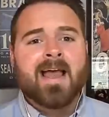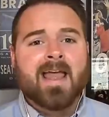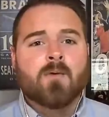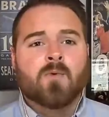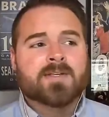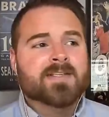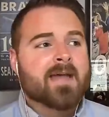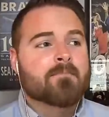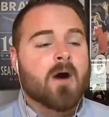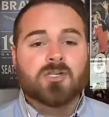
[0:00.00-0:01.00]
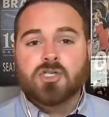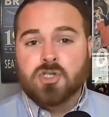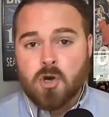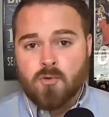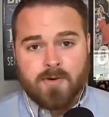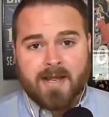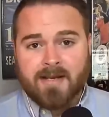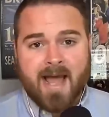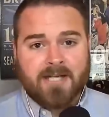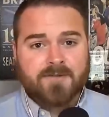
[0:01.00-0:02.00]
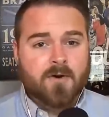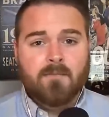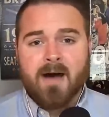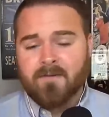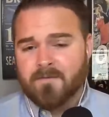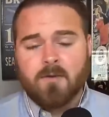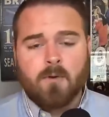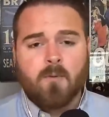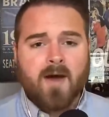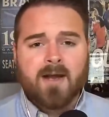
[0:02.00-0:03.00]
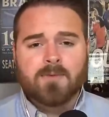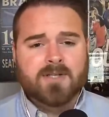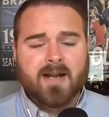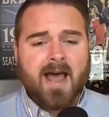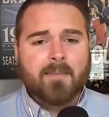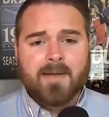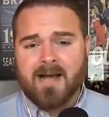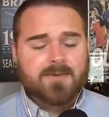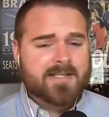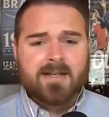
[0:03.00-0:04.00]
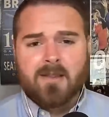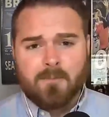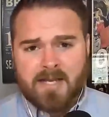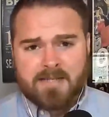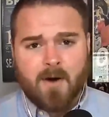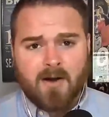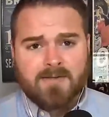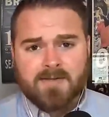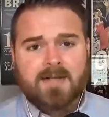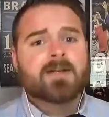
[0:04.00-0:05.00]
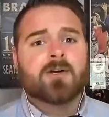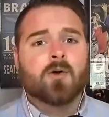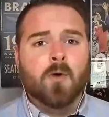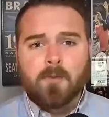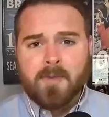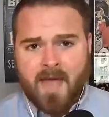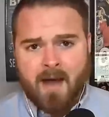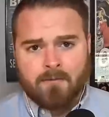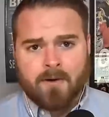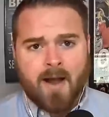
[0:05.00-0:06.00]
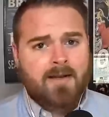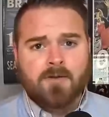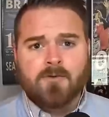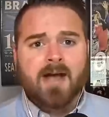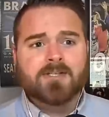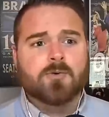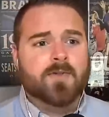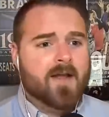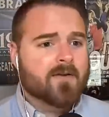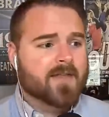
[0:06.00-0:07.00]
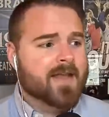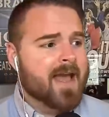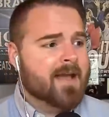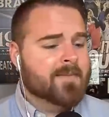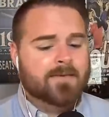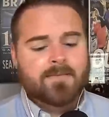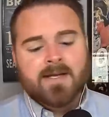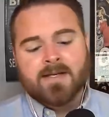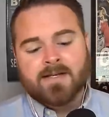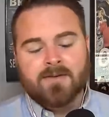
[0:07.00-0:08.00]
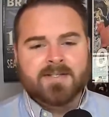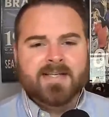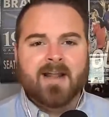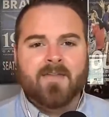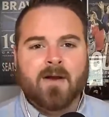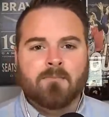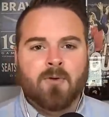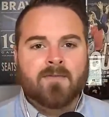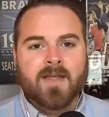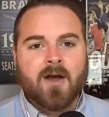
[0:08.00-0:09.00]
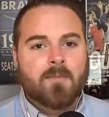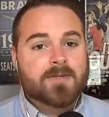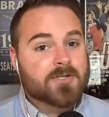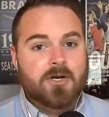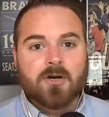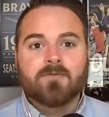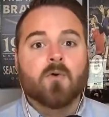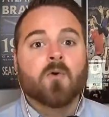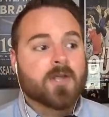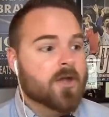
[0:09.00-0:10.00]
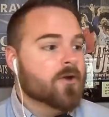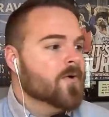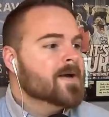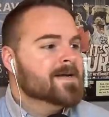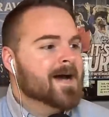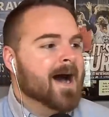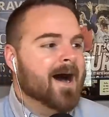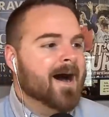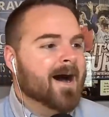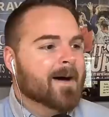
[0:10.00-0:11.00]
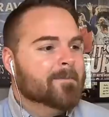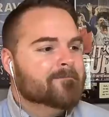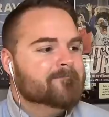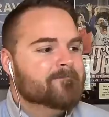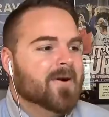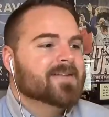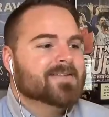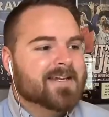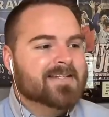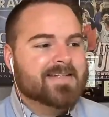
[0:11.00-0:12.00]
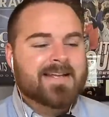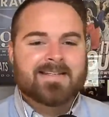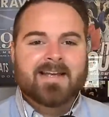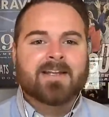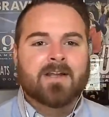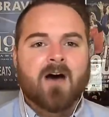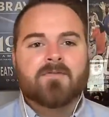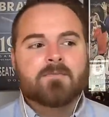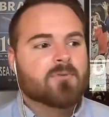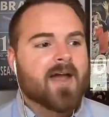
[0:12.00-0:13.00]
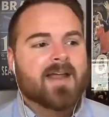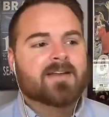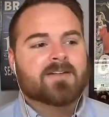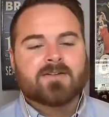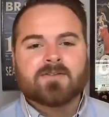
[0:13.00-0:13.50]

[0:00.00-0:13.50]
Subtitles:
It was a monsoon in Nashville. My feet were wet. I was not happy. And I was sitting in the press box. Riddle me that, right? You guys who were there at the game and, you know, sat out there and braved the elements, good for you. But Tennessee did enough and played